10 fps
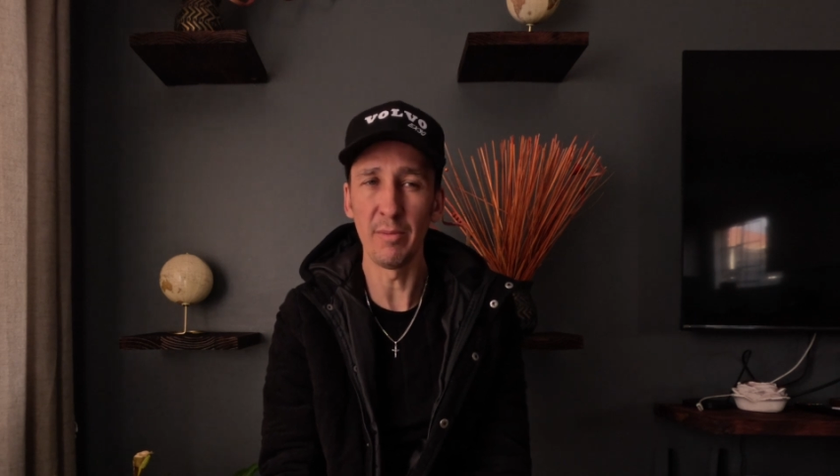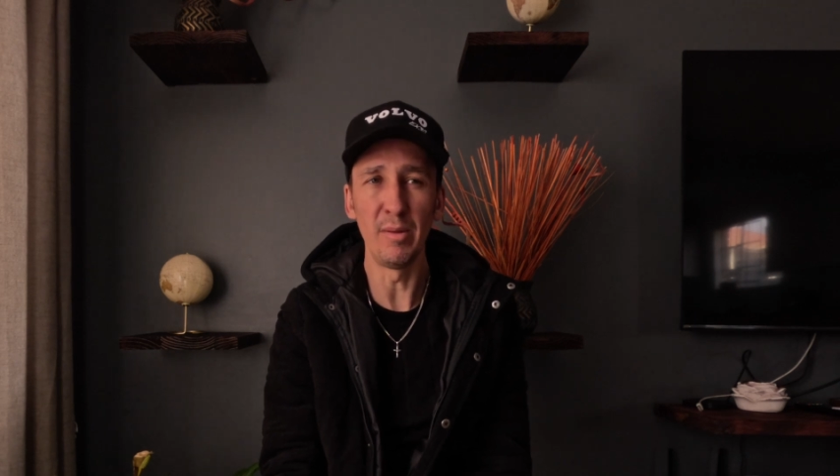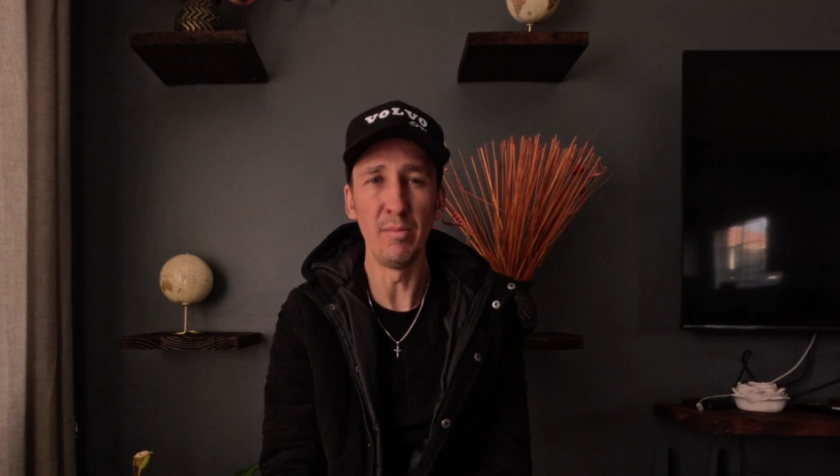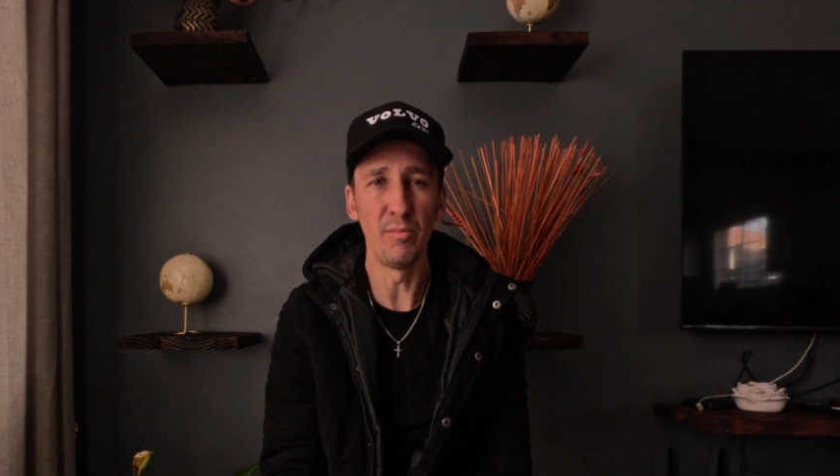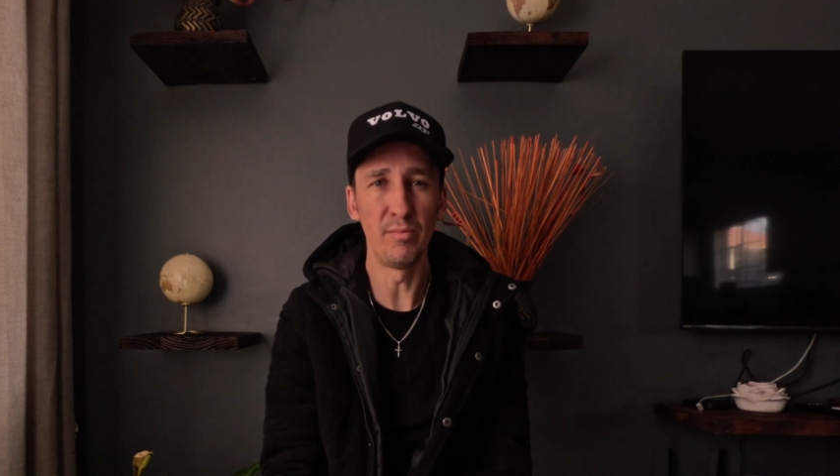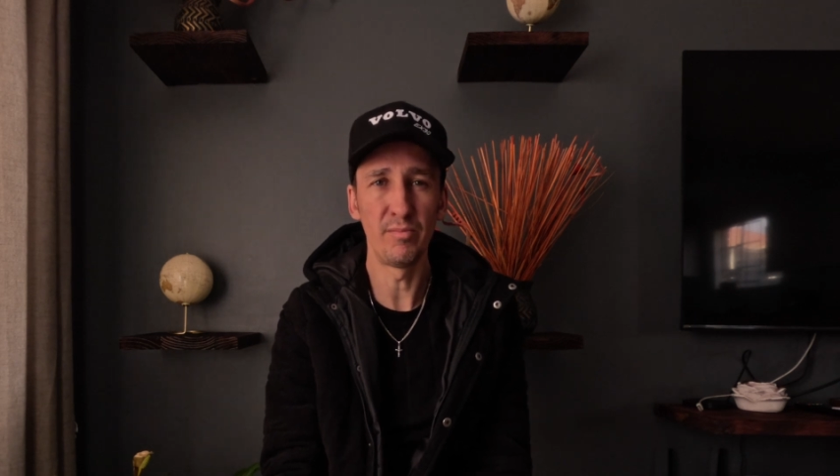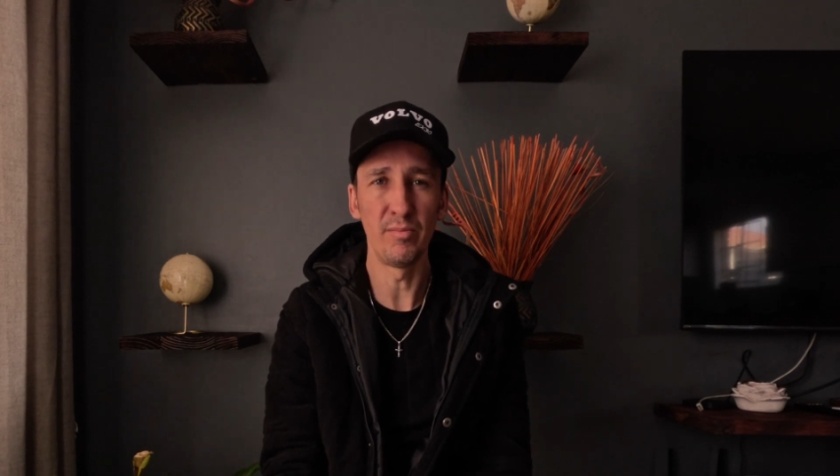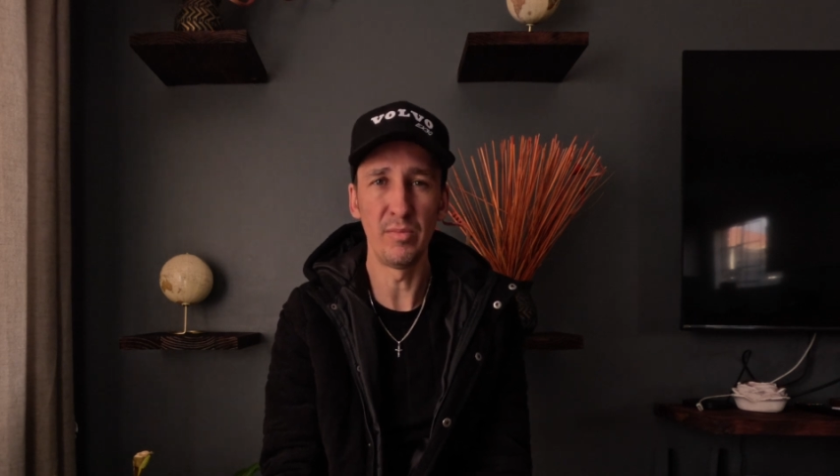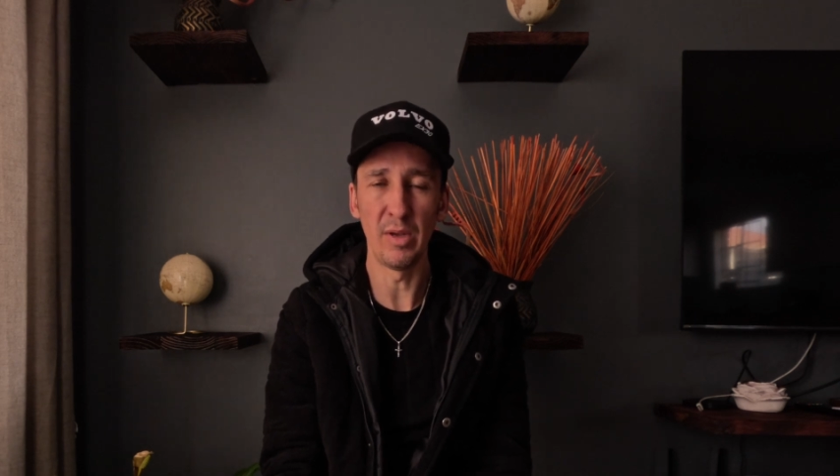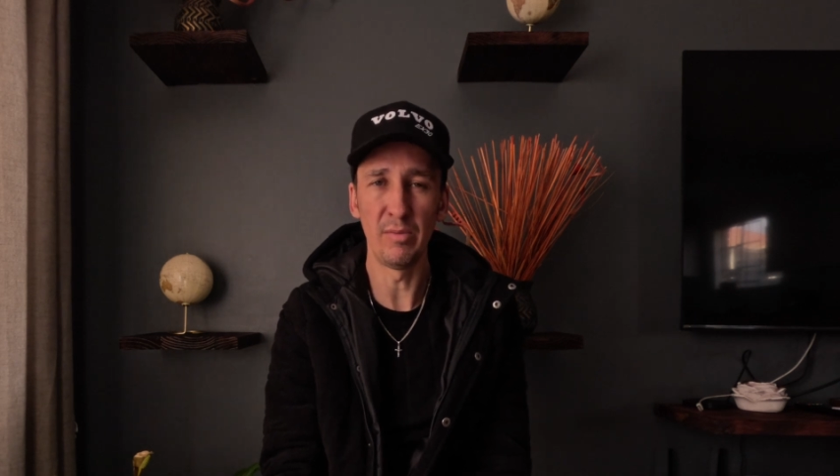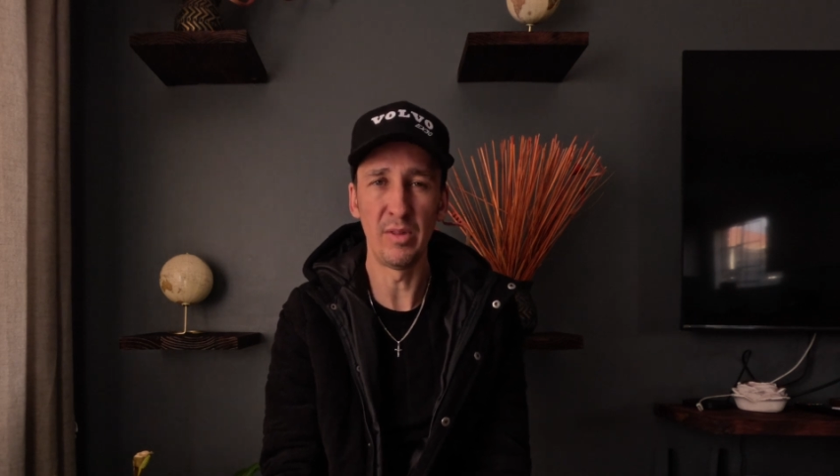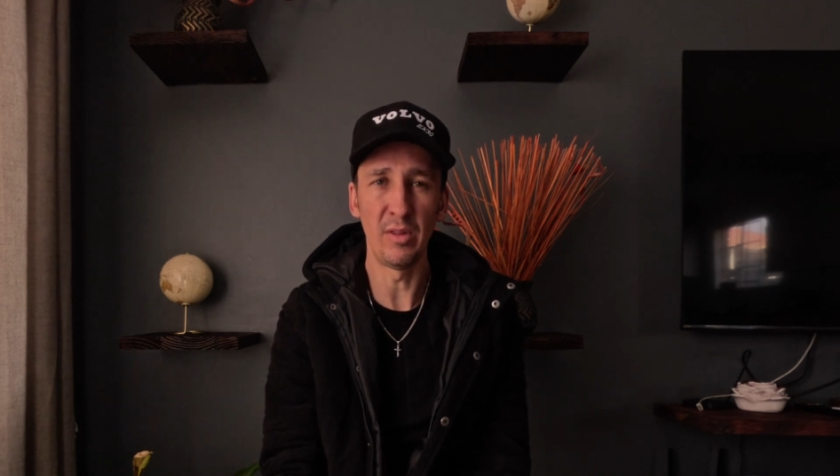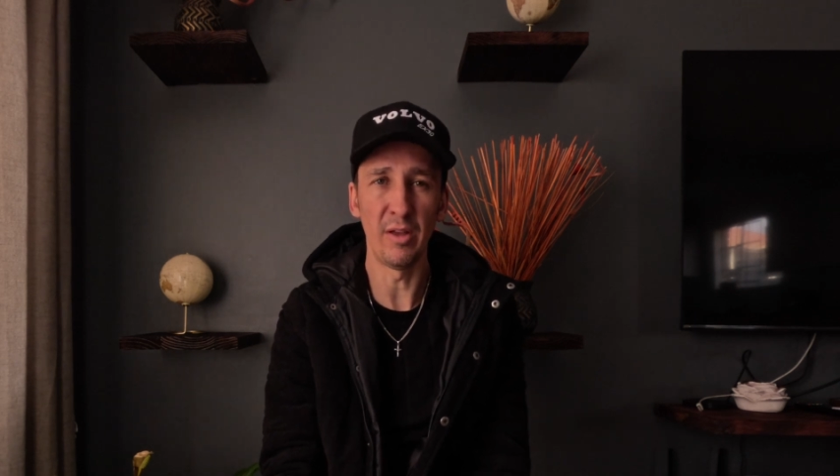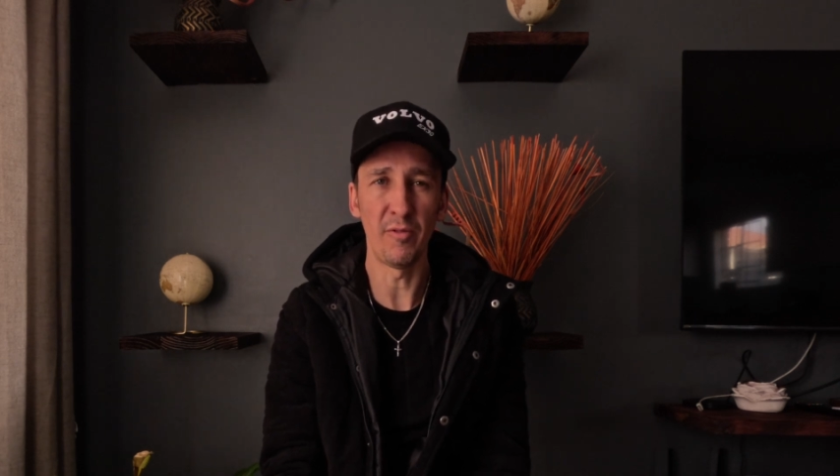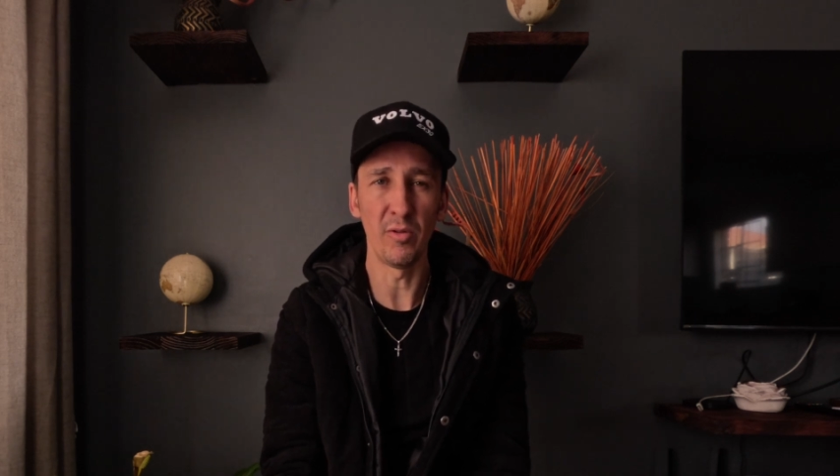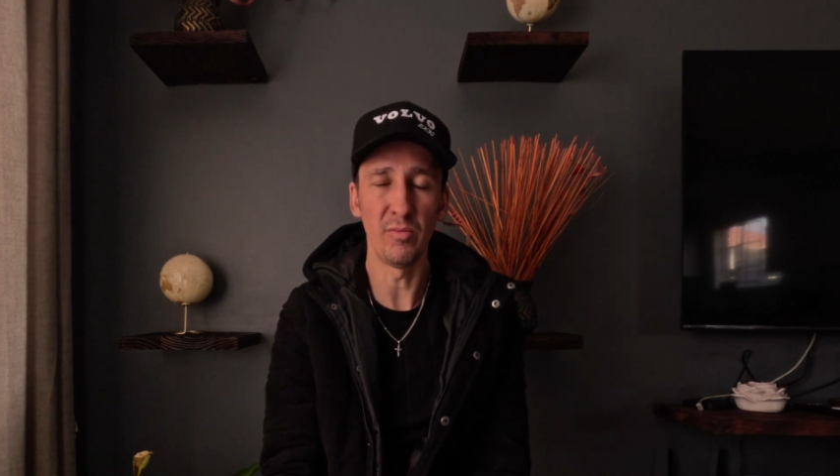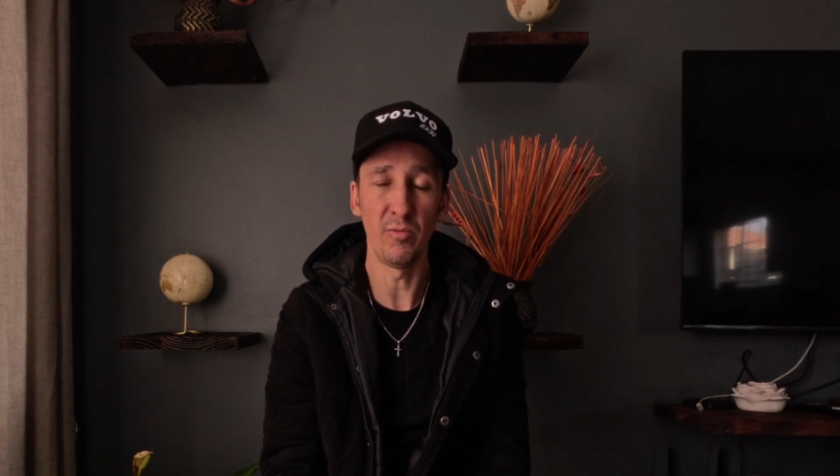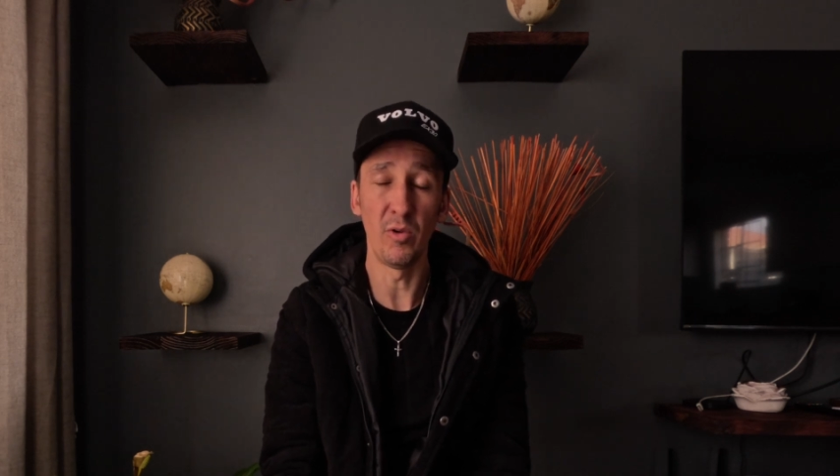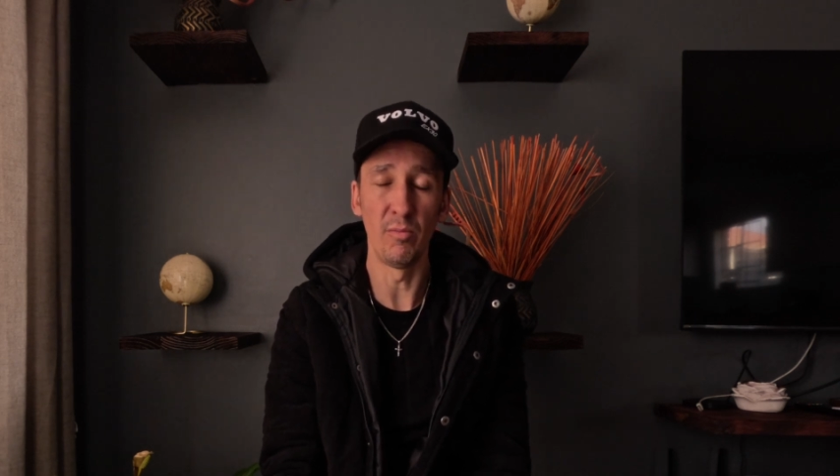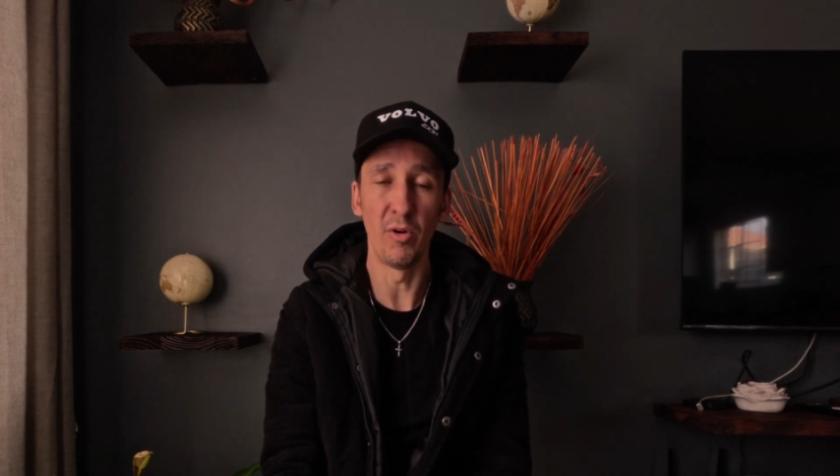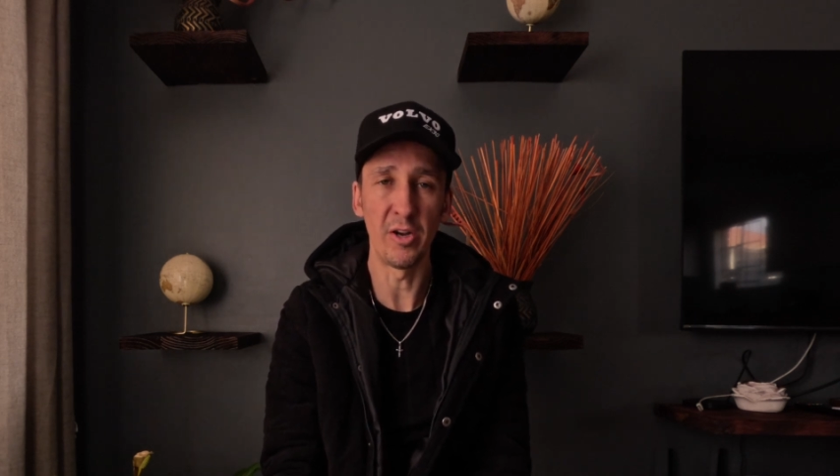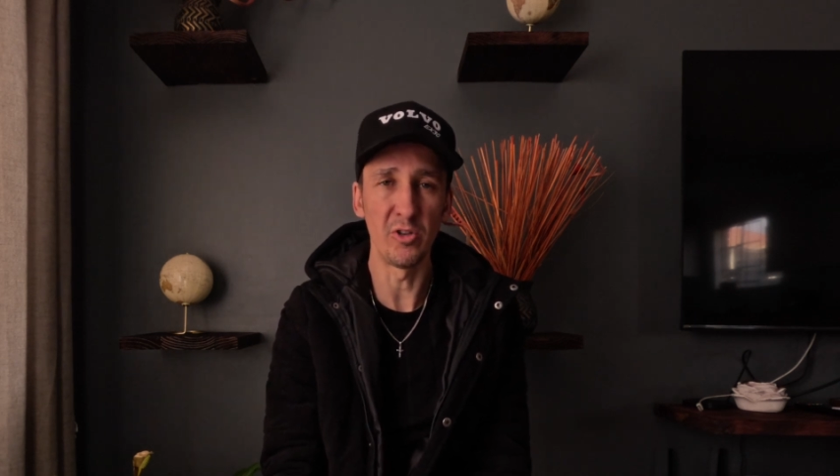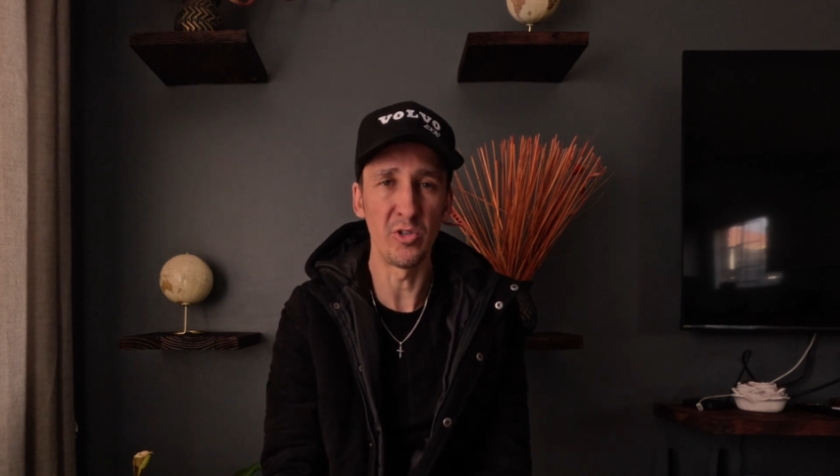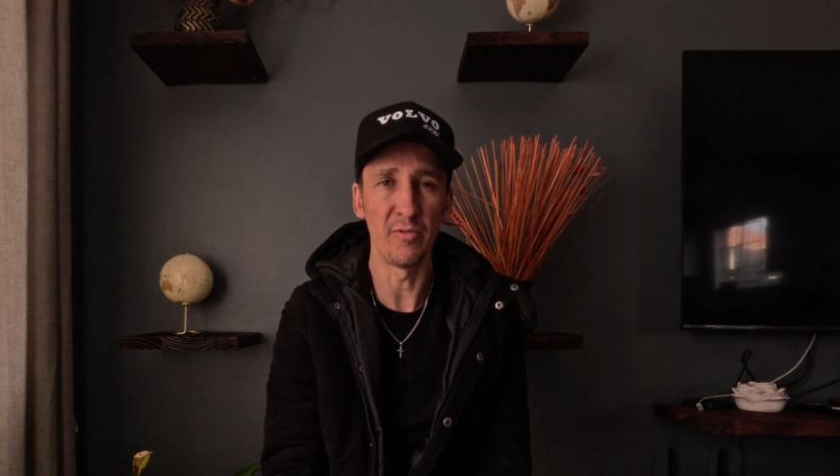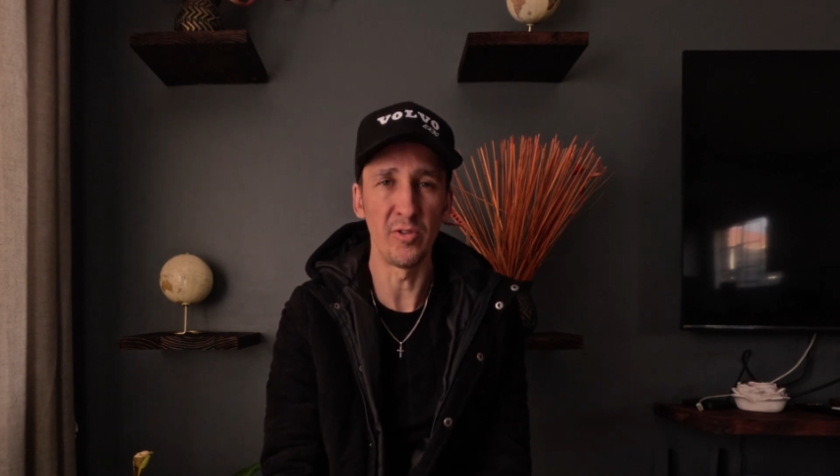Microsoft